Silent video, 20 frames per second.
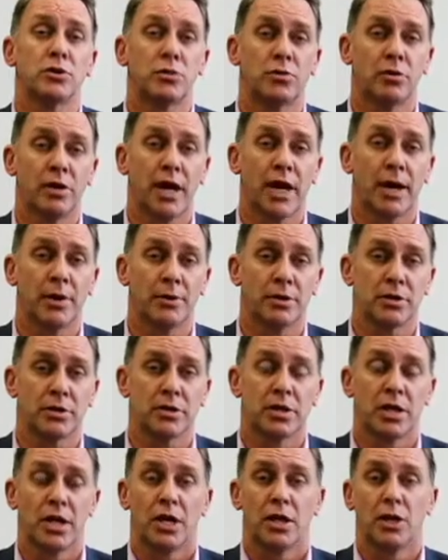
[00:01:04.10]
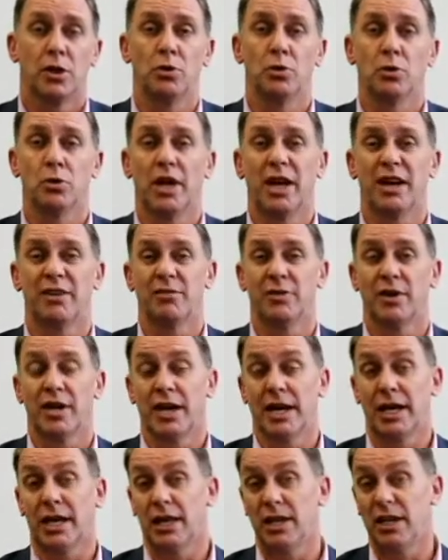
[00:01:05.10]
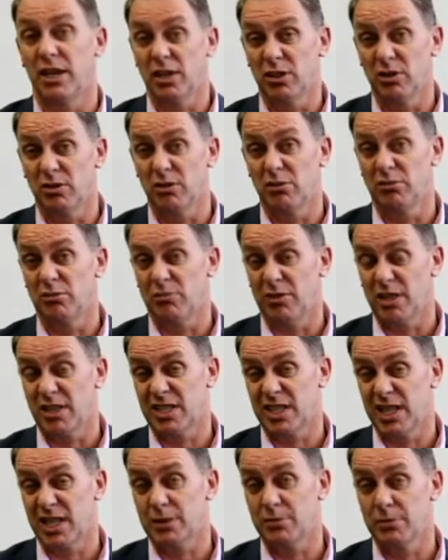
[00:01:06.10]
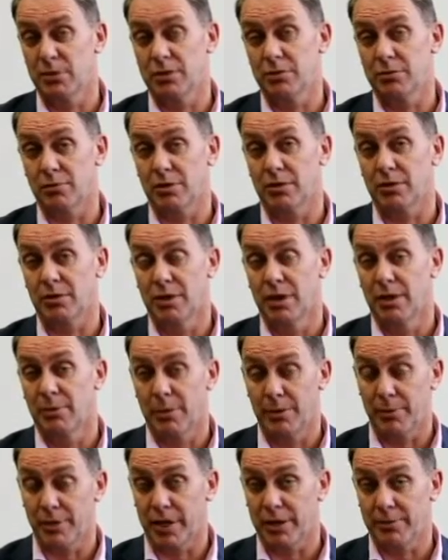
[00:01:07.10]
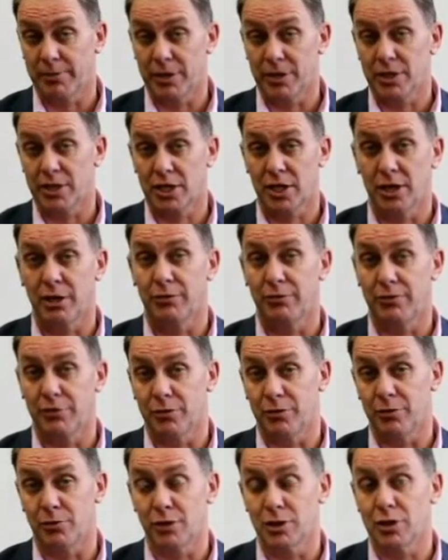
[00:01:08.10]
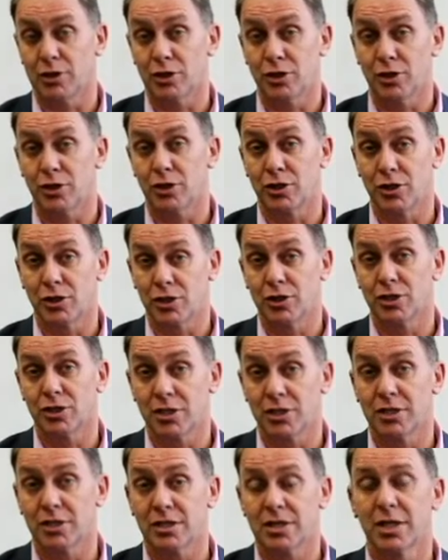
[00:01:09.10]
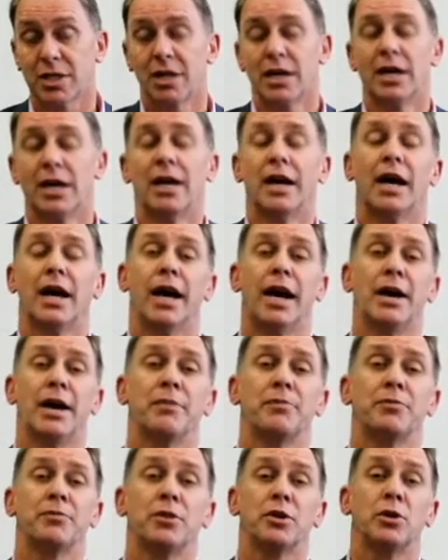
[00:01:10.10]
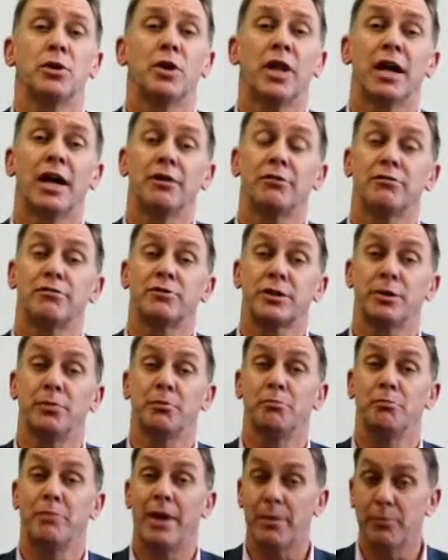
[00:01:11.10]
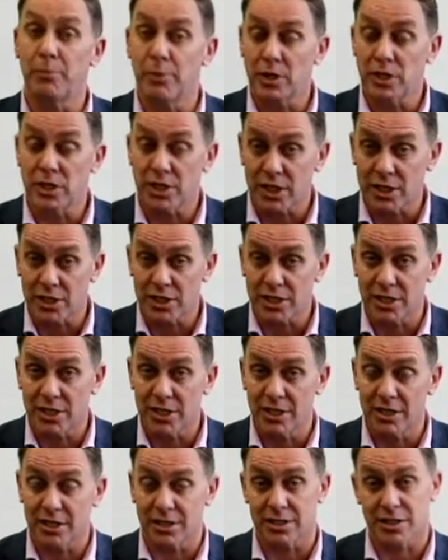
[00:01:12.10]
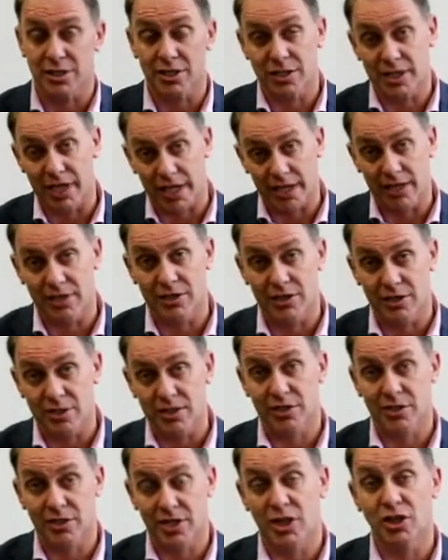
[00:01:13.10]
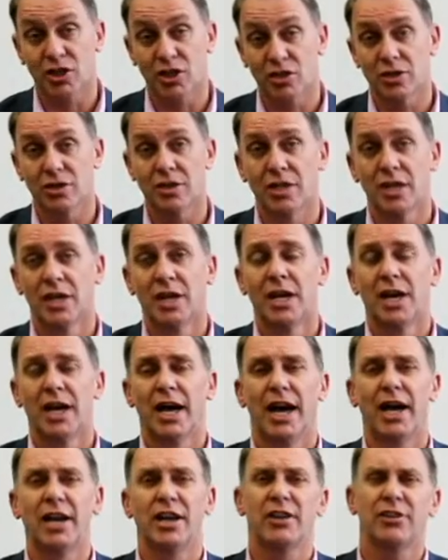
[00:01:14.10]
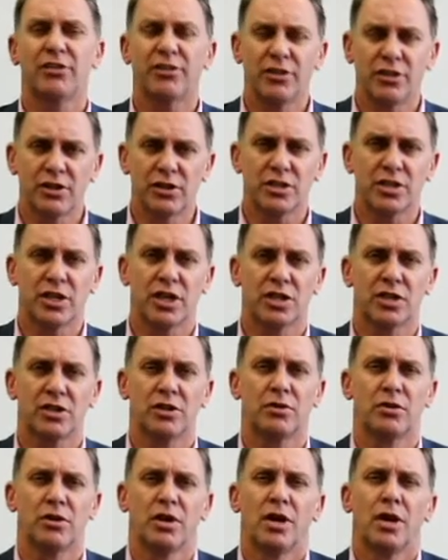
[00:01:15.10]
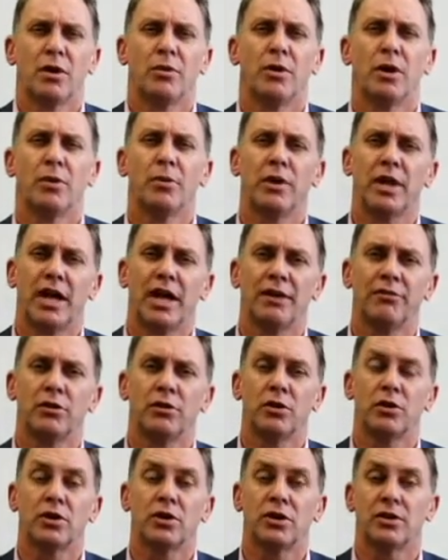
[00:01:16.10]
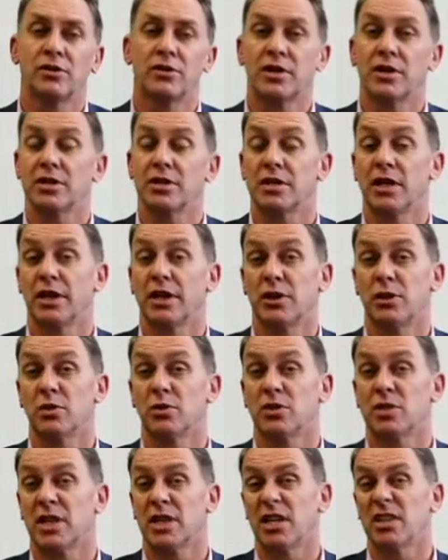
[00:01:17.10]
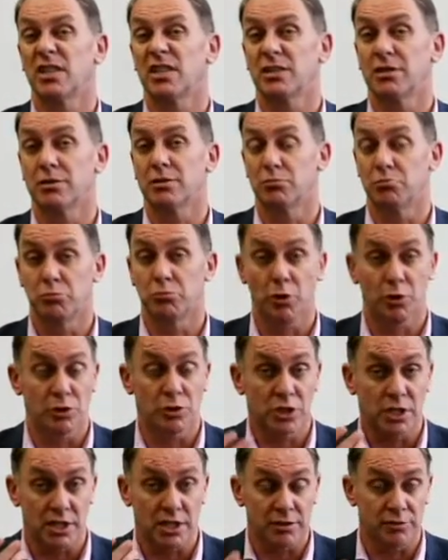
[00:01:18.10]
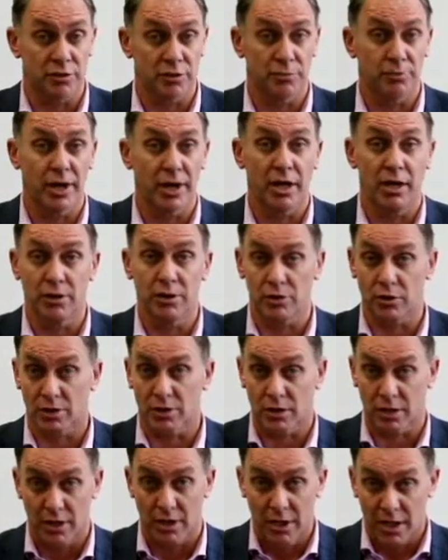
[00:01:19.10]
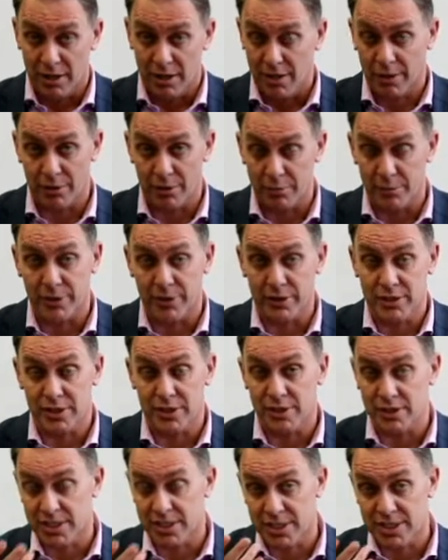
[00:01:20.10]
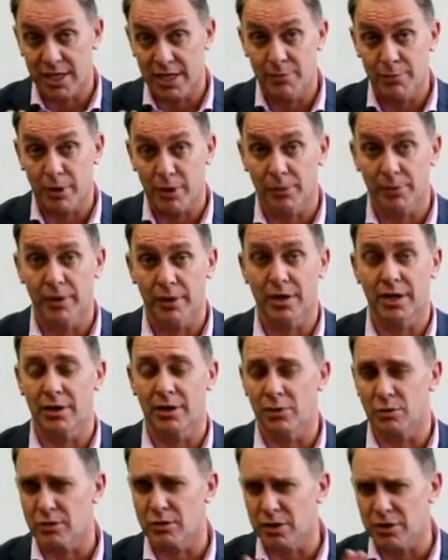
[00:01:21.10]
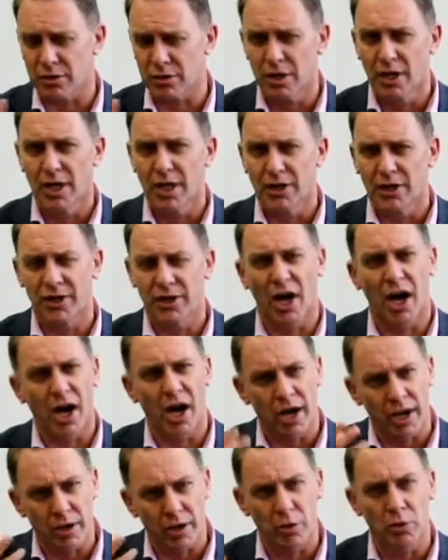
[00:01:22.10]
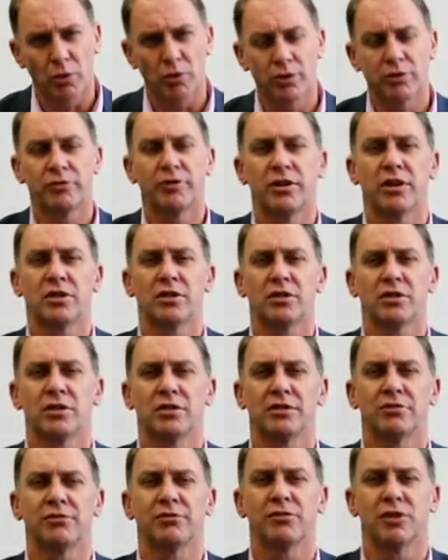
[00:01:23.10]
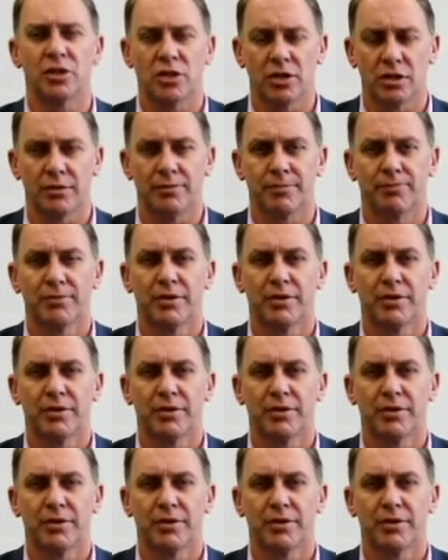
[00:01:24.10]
3 hours you'll have a clinical assessment with people like myself and the research nurses. You'll have some memory testing as a second session, and a third session where we'll have a look at things like your senses, your sense of smell, your ability to see properly, and also the higher order functions of vision.